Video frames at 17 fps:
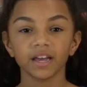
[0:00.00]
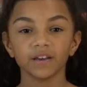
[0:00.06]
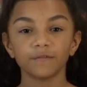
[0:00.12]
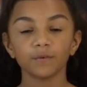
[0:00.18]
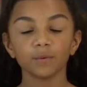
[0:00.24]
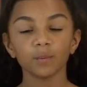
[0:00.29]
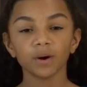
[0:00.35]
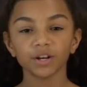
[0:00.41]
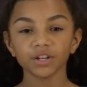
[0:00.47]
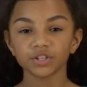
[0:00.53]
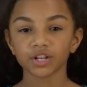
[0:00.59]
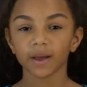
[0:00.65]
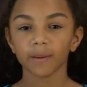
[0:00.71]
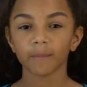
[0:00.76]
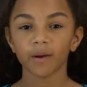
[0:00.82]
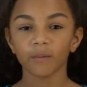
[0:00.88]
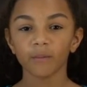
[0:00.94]
If you want to
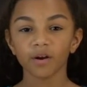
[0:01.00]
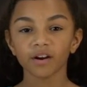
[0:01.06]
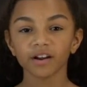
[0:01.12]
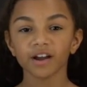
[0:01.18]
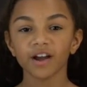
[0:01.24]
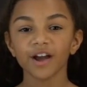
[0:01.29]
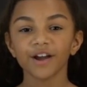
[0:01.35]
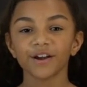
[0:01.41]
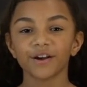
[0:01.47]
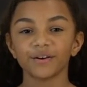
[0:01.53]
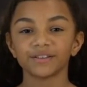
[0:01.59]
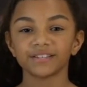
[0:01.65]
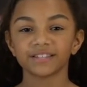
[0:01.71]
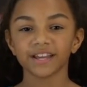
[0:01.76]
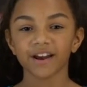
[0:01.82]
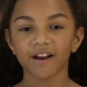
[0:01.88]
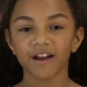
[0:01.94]
check my work, go to
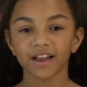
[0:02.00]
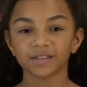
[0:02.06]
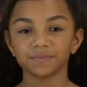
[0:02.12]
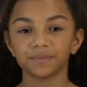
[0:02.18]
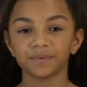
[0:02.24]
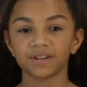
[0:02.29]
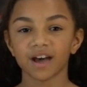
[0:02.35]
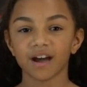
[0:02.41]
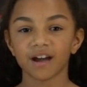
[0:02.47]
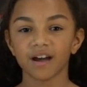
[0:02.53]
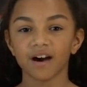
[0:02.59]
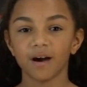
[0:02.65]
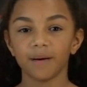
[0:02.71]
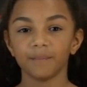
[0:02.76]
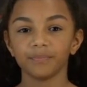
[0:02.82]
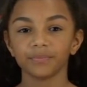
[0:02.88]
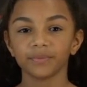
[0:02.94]

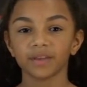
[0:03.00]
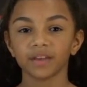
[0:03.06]
CrXPRT.com.